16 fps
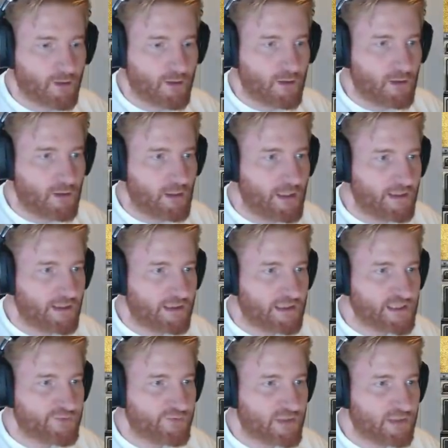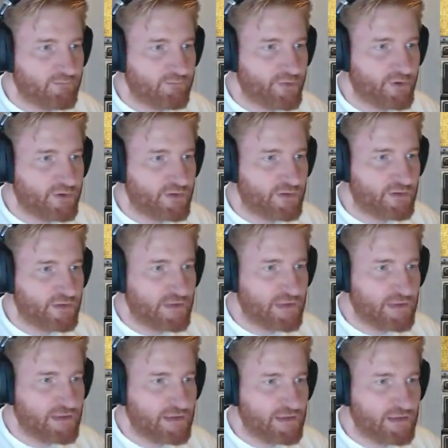And I guess we can put
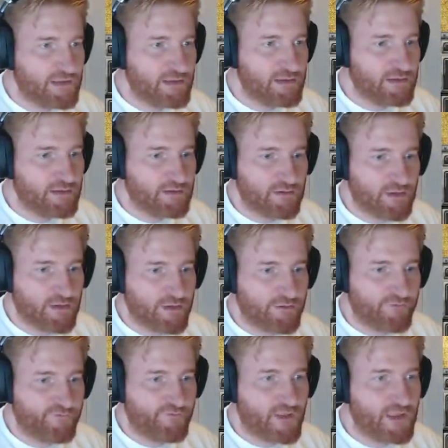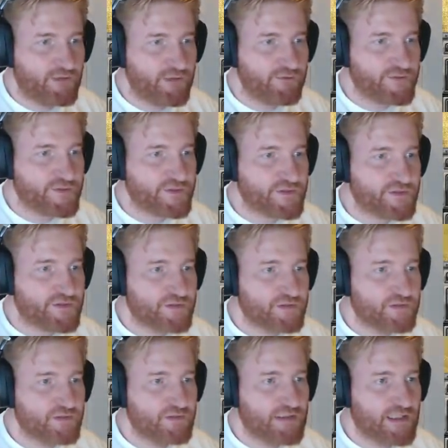the other fighters
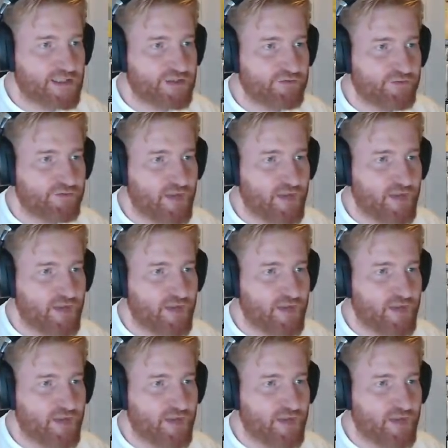next to that.